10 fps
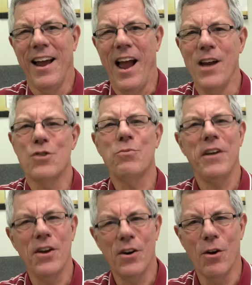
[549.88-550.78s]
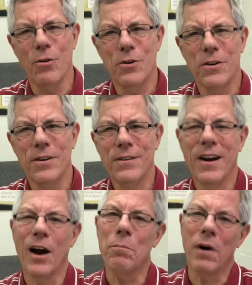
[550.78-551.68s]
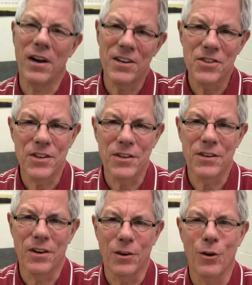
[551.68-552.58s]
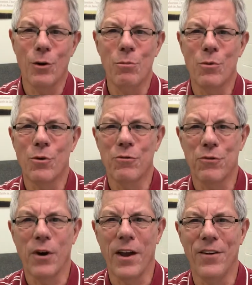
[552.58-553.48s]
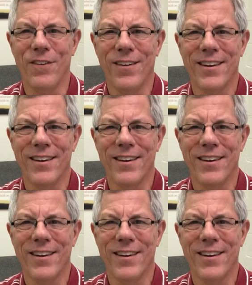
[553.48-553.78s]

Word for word: as we get older, our bodies get a little more frail.